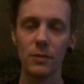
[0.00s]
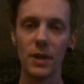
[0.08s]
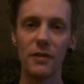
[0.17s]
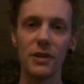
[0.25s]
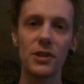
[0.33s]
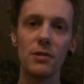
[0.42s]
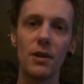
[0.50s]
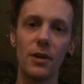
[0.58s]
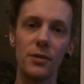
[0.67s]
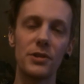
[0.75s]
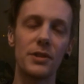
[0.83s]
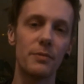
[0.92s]
If they're too
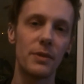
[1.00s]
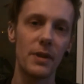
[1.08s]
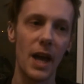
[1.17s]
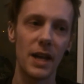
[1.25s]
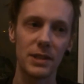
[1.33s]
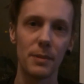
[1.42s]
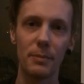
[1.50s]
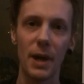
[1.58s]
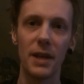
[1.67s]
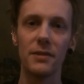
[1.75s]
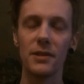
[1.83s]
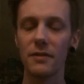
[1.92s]
loose, the hair's going to
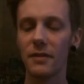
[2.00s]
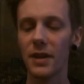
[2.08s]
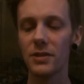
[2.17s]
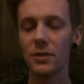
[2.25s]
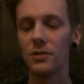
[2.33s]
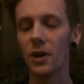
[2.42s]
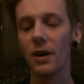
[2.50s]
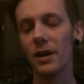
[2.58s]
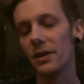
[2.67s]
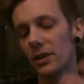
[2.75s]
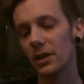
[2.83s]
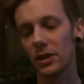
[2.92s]
bend. If they're too
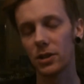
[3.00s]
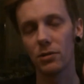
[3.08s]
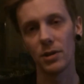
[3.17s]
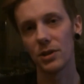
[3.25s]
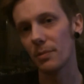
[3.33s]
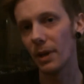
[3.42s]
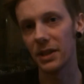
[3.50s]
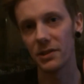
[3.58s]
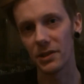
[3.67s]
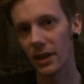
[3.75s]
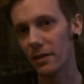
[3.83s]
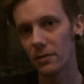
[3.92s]
tight, you're going to crunch the
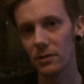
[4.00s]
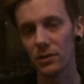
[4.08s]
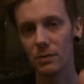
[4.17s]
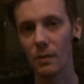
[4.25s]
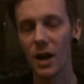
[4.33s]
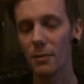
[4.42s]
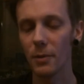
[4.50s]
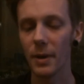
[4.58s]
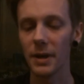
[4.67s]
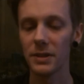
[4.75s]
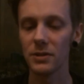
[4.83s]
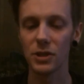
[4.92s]
blades together and just wear them
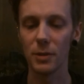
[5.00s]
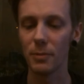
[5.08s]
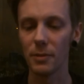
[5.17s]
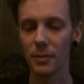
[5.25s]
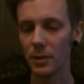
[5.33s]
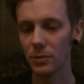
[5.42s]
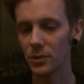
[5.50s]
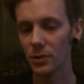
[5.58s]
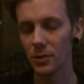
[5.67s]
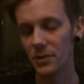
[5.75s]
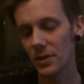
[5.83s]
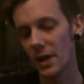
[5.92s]
away and chip them and all
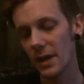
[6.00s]
sorts.